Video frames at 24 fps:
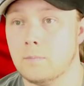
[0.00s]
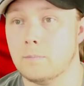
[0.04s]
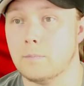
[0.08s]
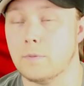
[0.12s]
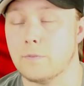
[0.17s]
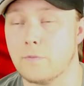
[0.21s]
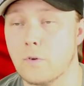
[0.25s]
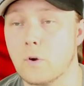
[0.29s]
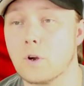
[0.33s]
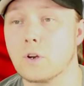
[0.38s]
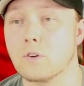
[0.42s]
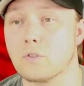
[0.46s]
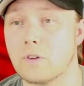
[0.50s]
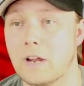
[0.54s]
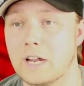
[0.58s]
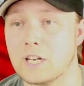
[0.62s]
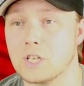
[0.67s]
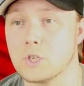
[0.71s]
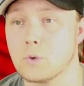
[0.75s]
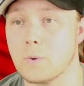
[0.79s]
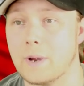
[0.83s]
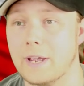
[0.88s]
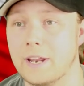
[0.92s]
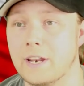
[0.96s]
Before
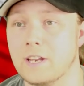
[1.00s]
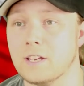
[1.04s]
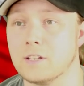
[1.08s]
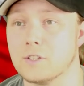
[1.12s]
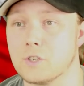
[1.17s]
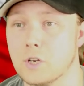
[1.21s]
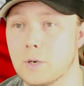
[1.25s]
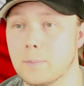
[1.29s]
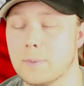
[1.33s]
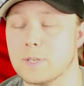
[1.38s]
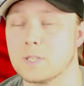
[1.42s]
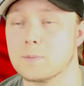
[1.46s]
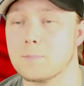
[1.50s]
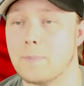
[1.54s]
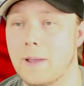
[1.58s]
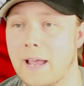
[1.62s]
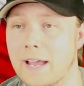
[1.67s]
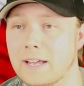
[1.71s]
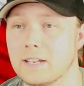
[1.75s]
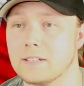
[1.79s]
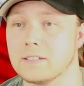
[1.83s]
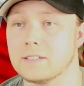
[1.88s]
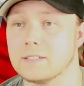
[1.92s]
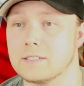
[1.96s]
graduating Dermot's
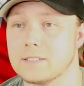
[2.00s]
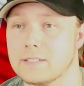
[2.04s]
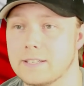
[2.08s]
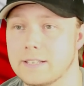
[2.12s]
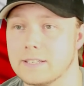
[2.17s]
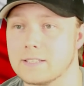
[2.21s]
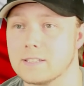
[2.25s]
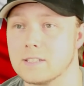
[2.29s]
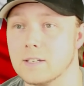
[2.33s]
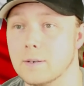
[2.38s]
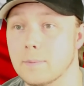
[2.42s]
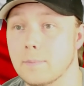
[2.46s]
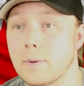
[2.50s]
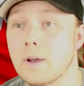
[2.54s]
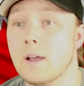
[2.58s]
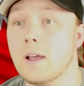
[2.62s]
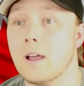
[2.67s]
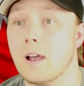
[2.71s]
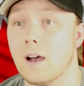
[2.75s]
patented system,